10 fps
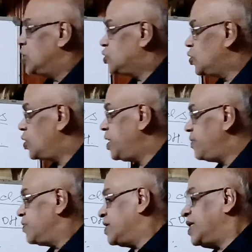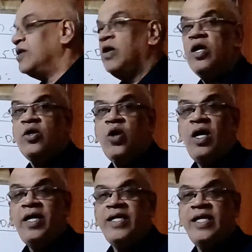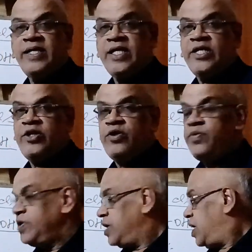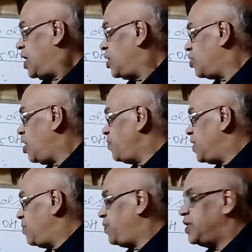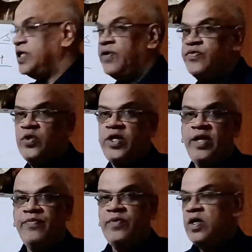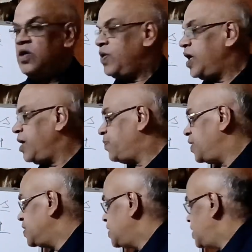sodium, take alcohol in a test tube and drop a piece of sodium. What happens?